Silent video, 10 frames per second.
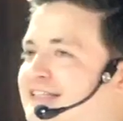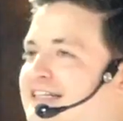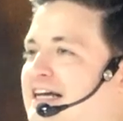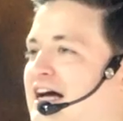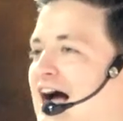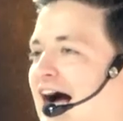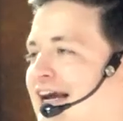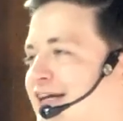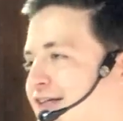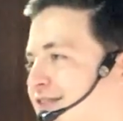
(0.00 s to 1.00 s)
founder of
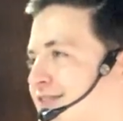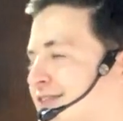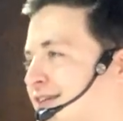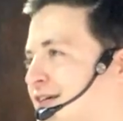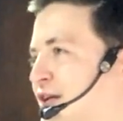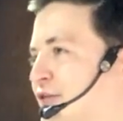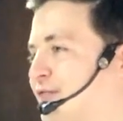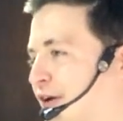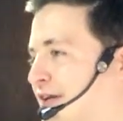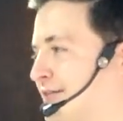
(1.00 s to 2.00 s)
Catholic Connect
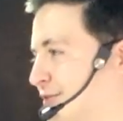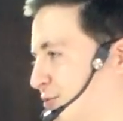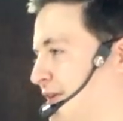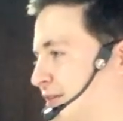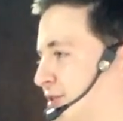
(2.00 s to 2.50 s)
Richie Orozco,